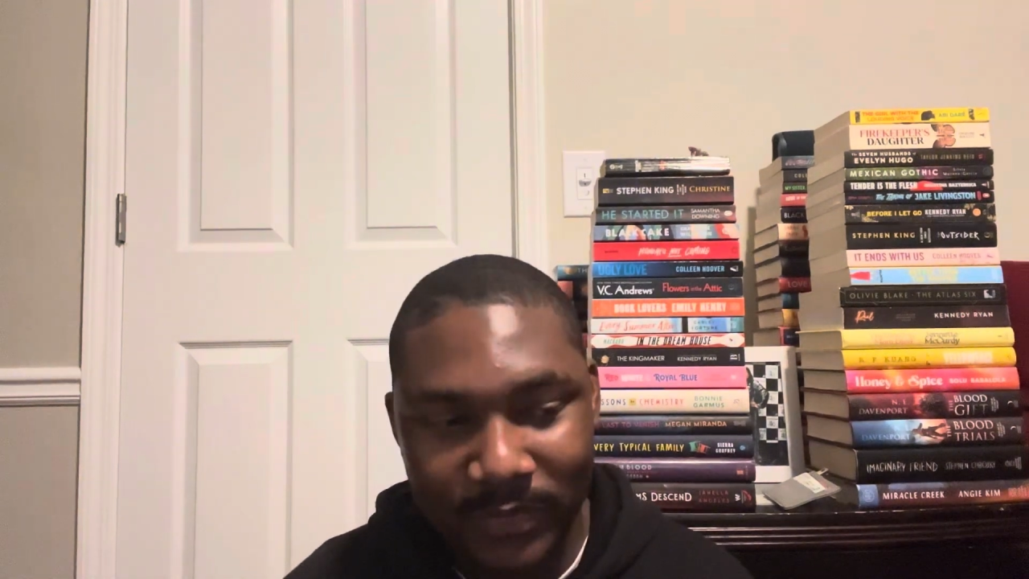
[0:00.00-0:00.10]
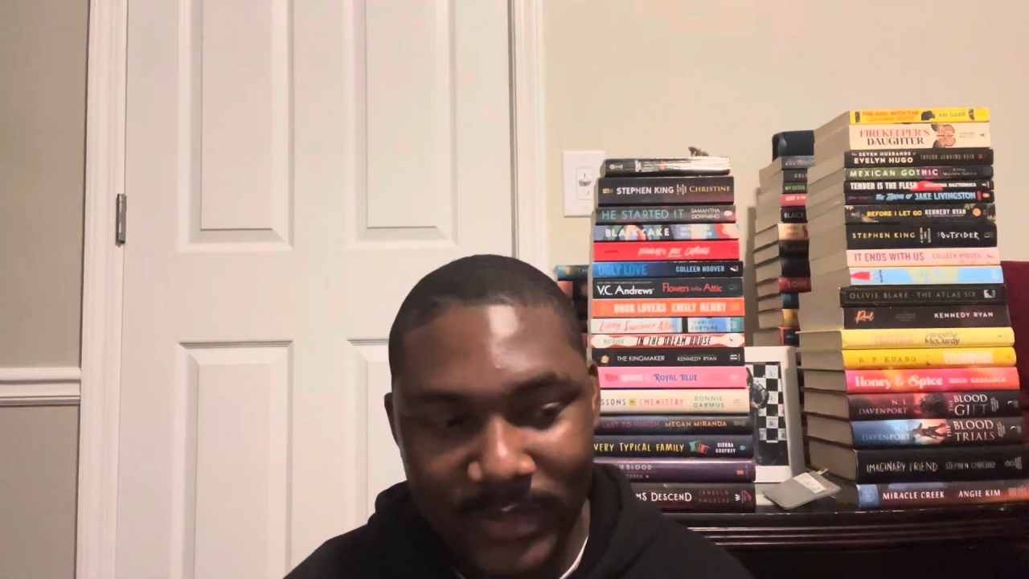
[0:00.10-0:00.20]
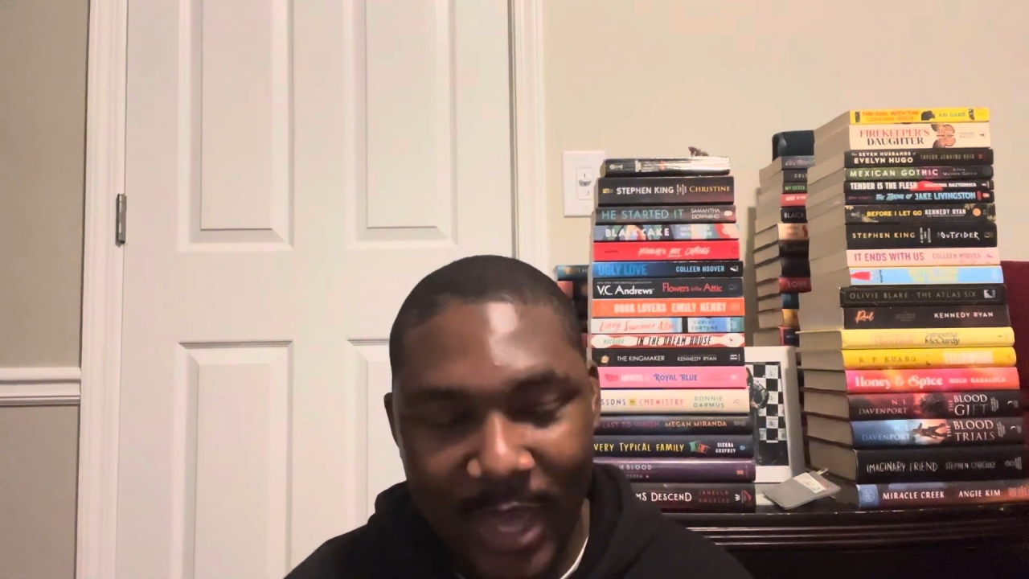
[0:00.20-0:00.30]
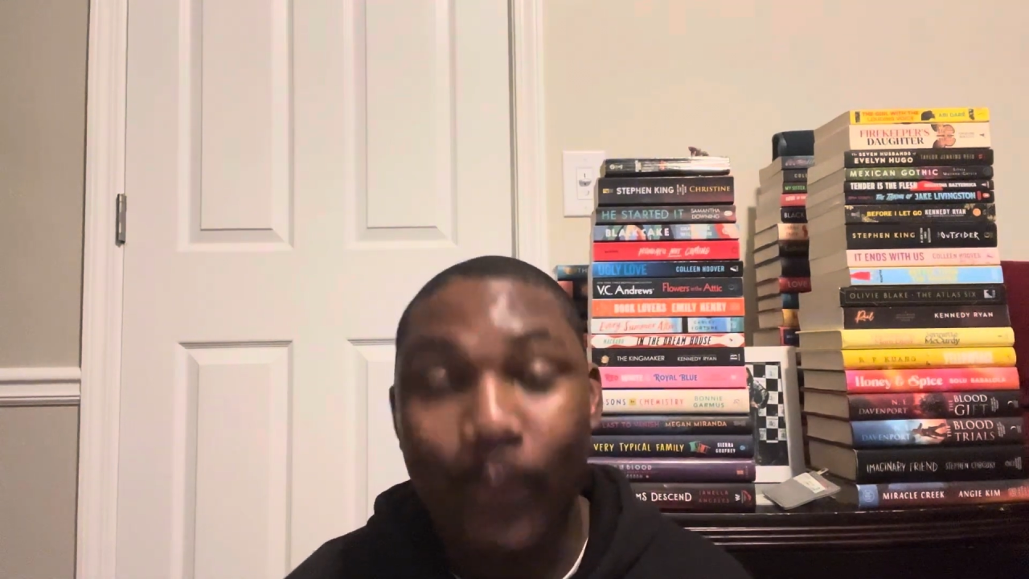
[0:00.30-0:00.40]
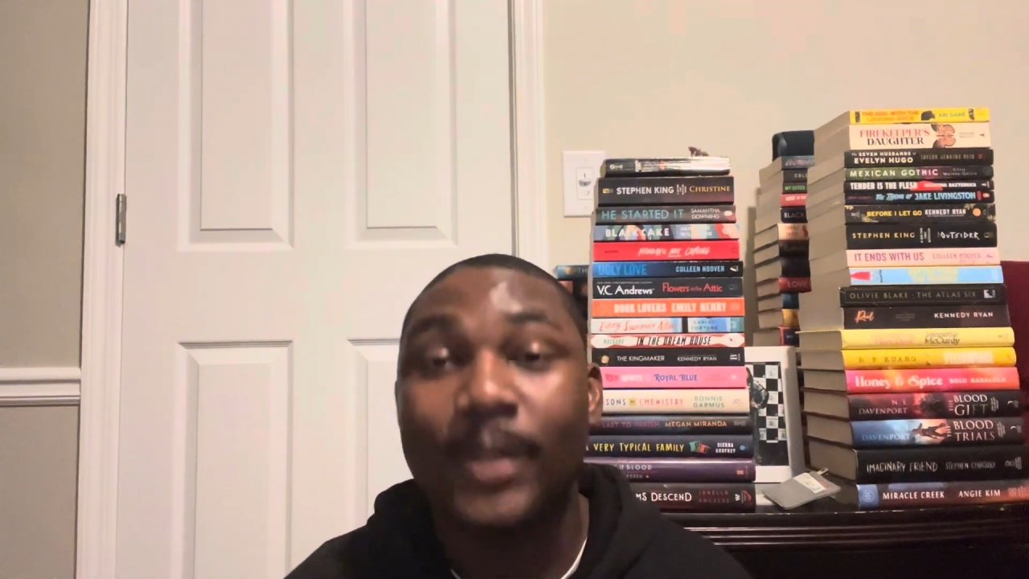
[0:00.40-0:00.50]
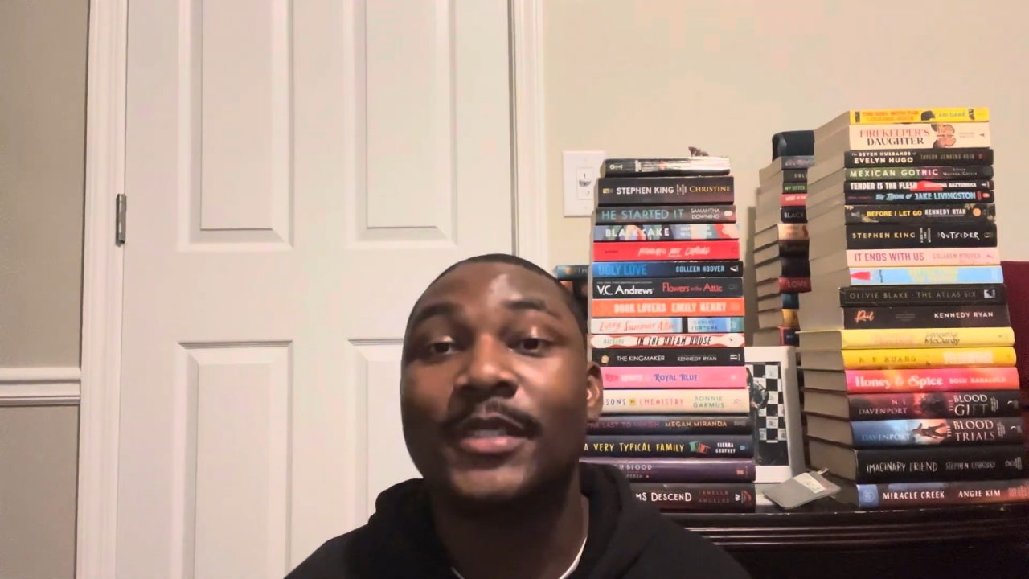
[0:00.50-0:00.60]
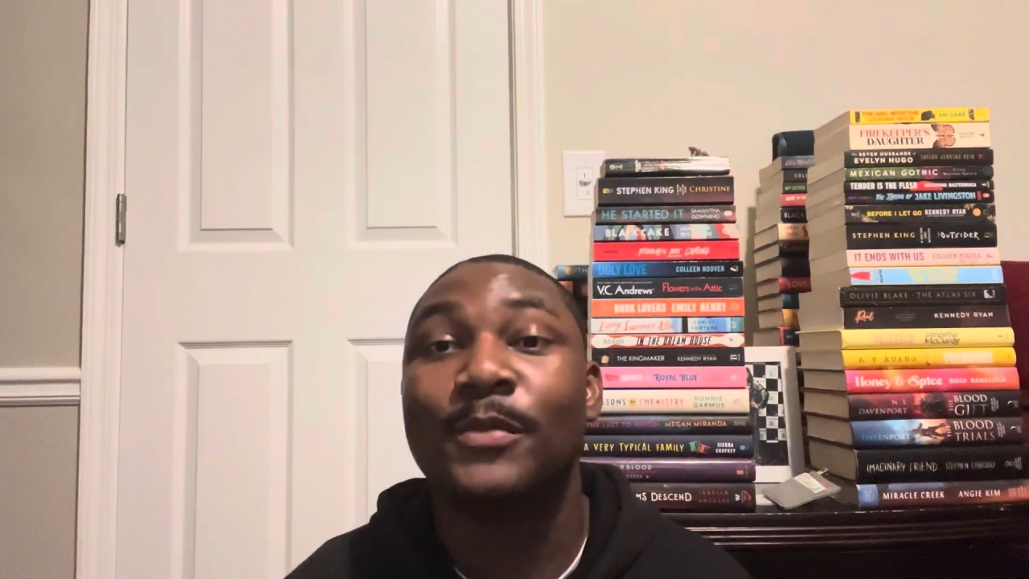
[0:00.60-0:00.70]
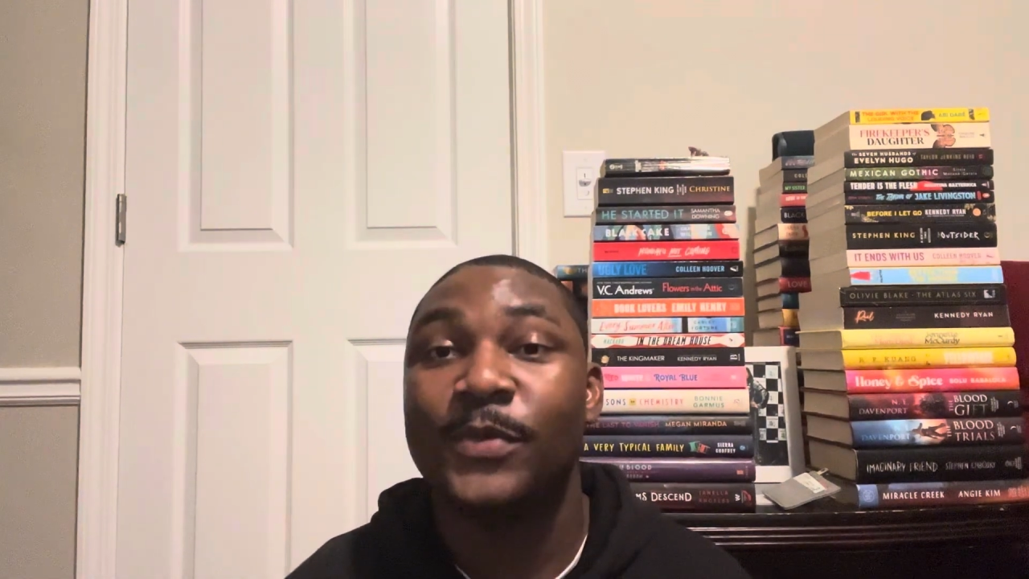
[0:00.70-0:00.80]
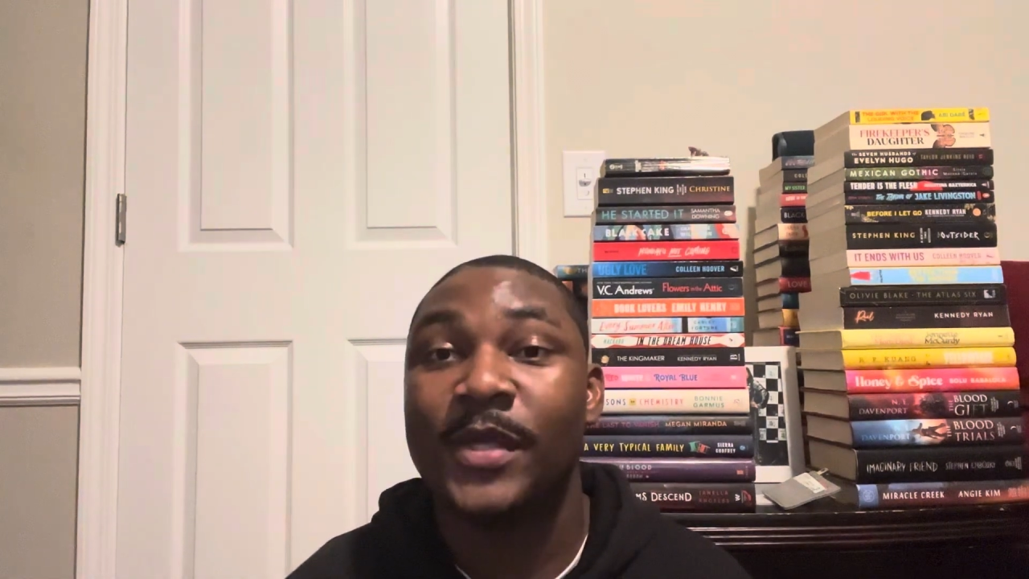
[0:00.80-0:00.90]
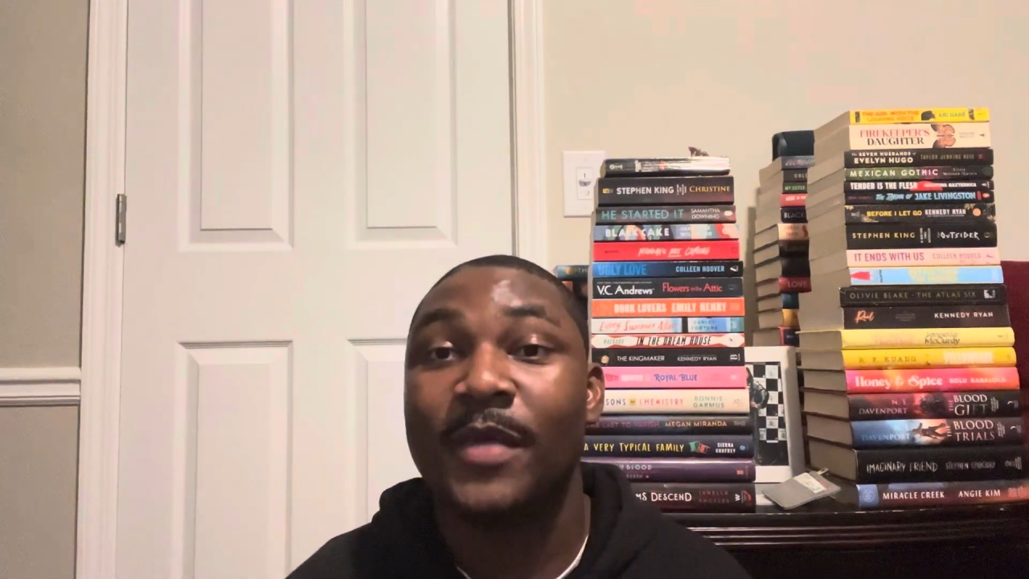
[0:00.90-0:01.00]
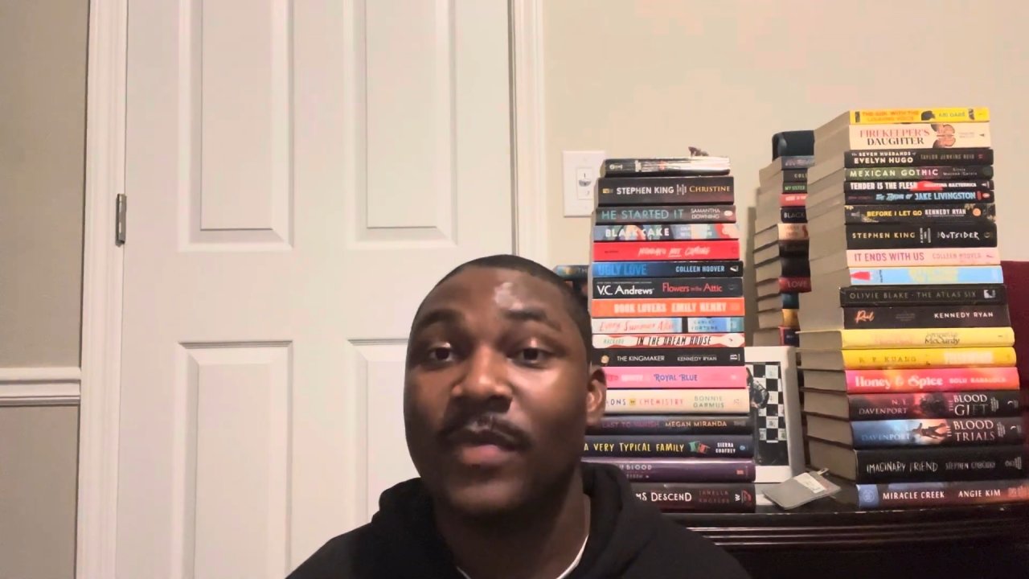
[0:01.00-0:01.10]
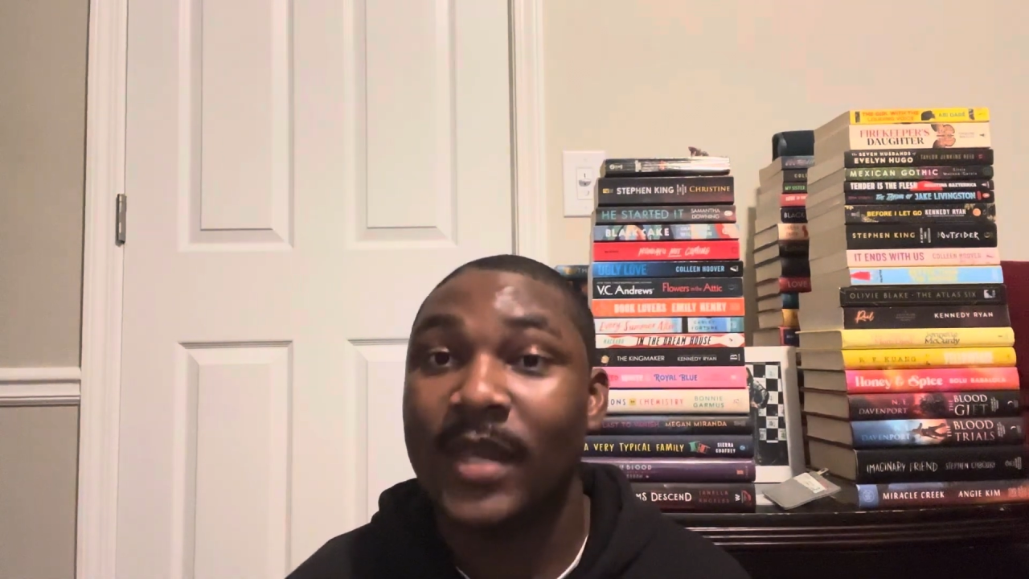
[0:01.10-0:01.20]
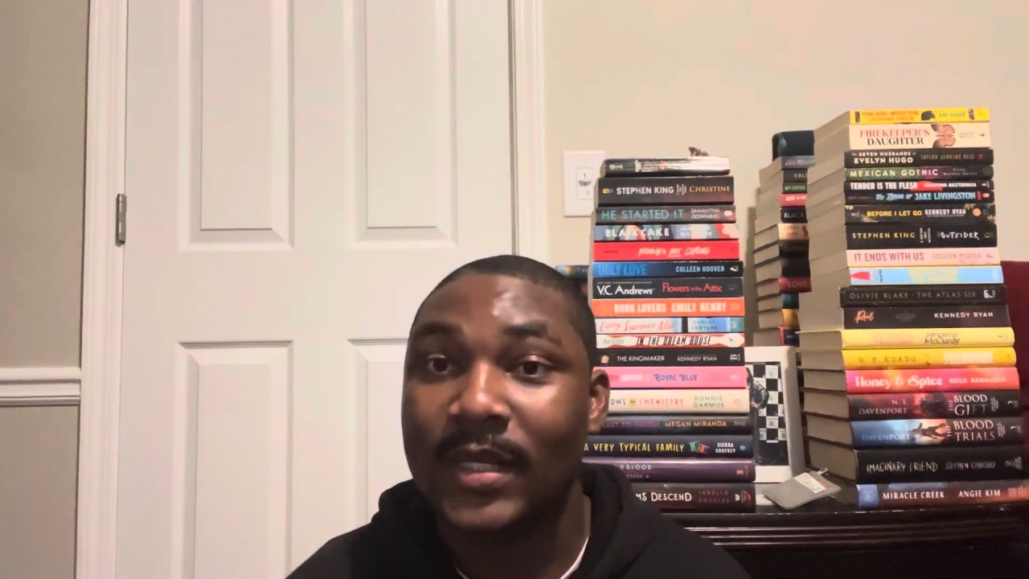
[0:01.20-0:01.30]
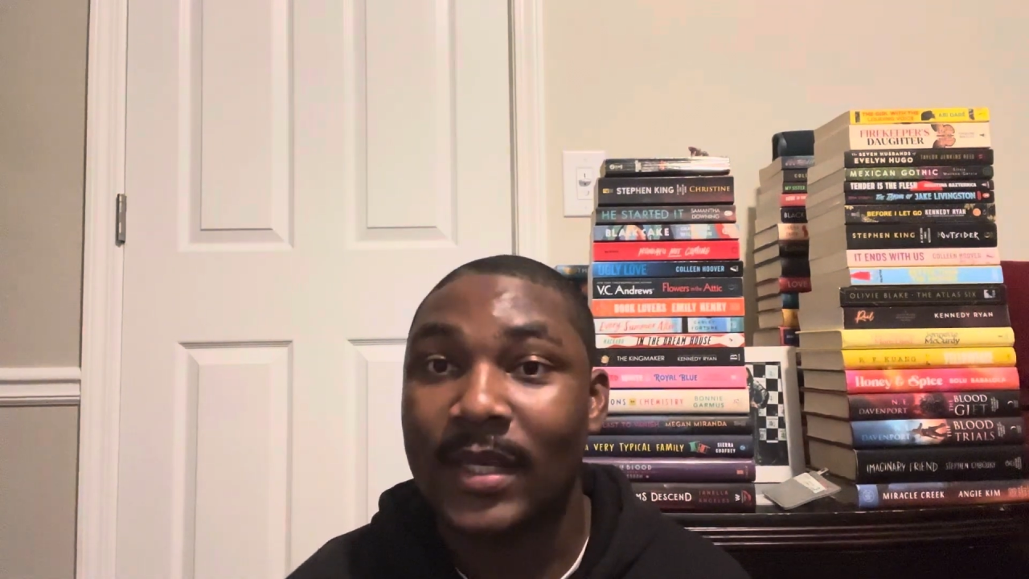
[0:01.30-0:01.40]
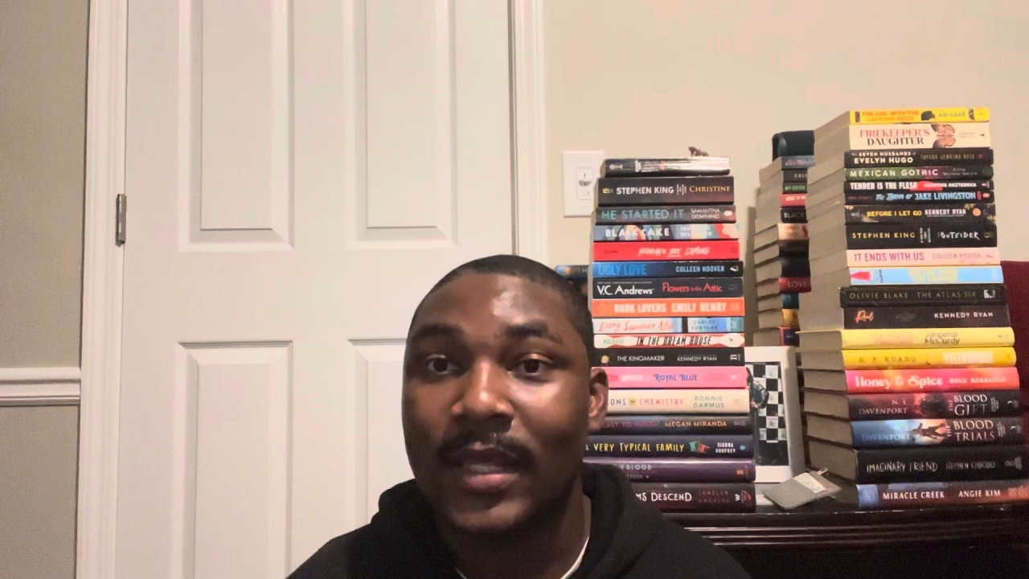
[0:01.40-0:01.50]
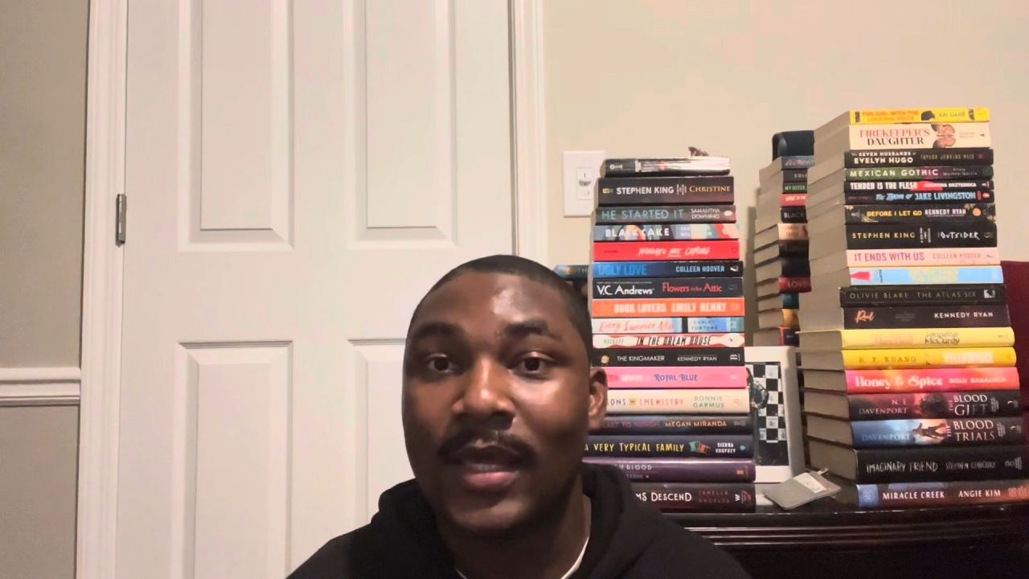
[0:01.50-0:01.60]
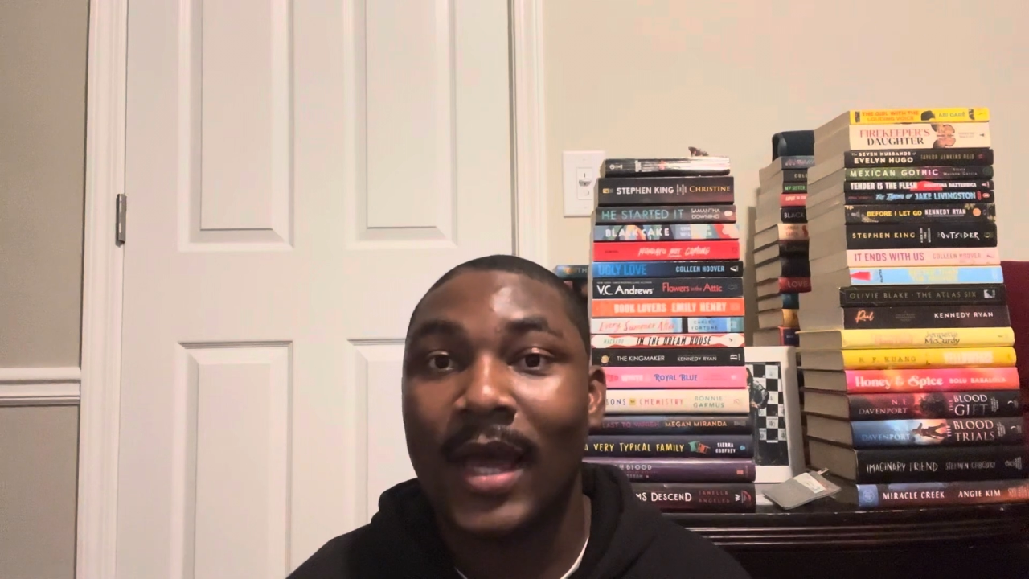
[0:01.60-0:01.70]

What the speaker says: I watched the movie immediately.